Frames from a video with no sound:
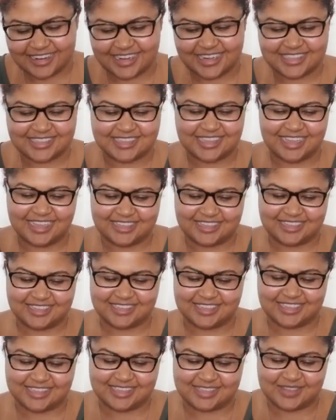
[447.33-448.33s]
Saggies,
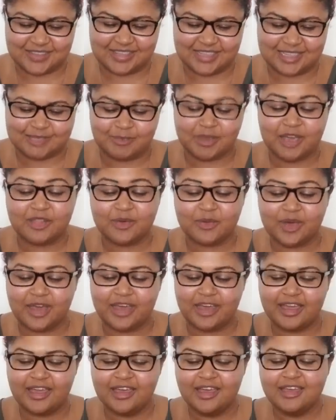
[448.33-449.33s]
let's do this. By the
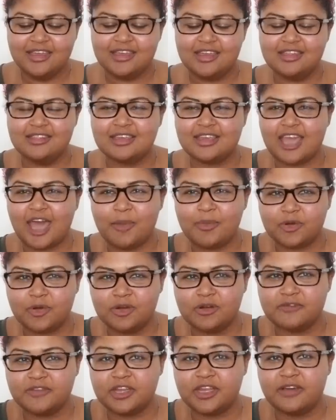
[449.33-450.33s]
way, in the
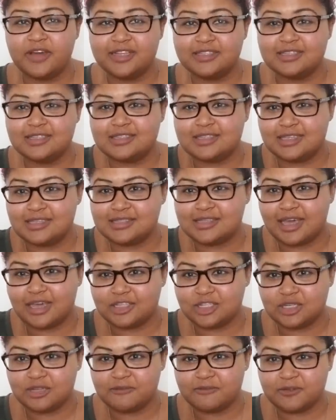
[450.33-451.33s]
Capricorn video, I did say
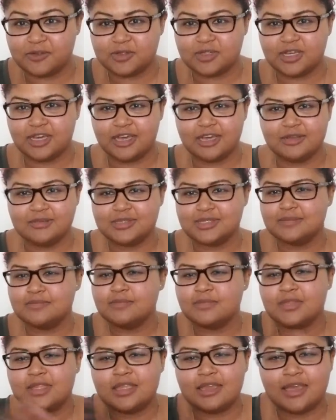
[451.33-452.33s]
Saggy a few times.
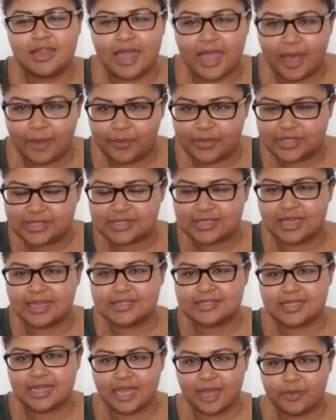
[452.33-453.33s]
It happens,
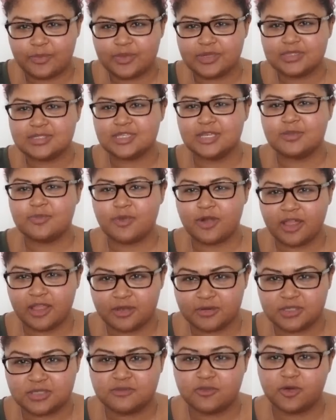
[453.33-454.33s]
guys, it happens. It
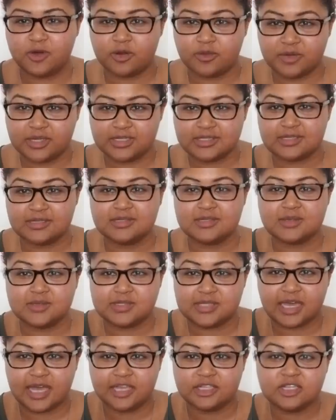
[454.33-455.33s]
probably was for a reason, so
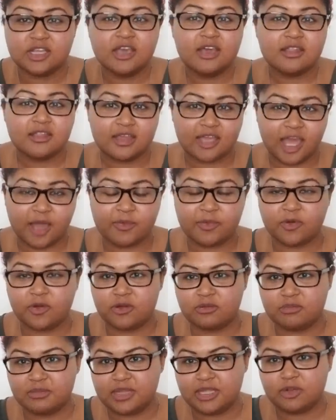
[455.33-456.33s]
Sag, the
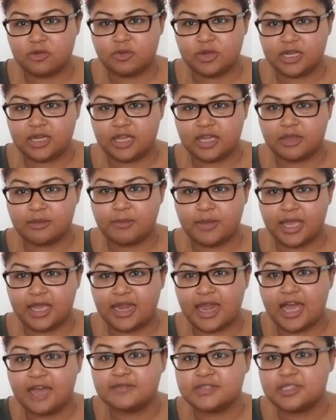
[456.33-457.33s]
Capricorn reading might
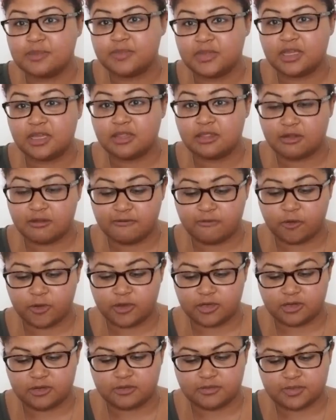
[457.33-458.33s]
have something in there for
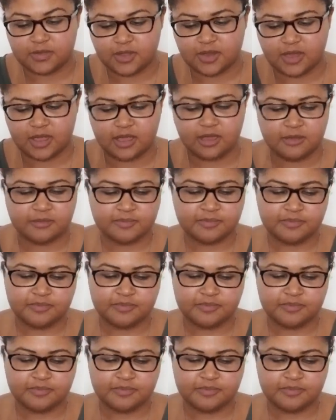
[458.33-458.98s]
you, okay?